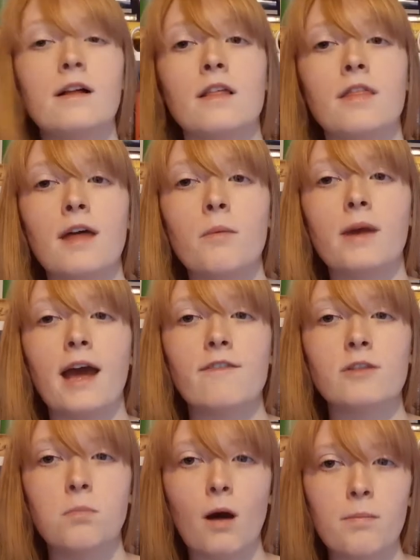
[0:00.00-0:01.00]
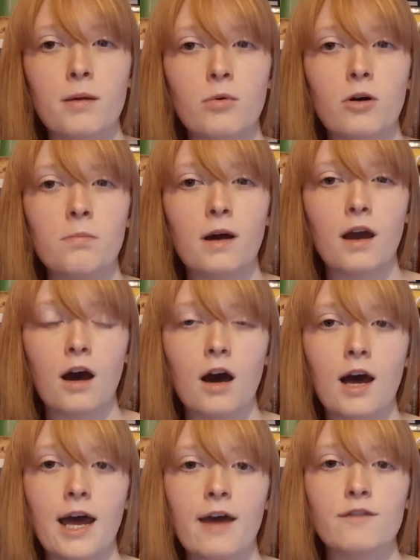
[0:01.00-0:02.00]
And then we have The Poppy War by
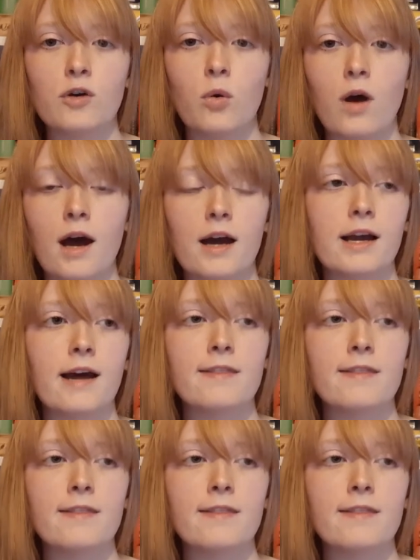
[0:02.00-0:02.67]
R.F. Kuang.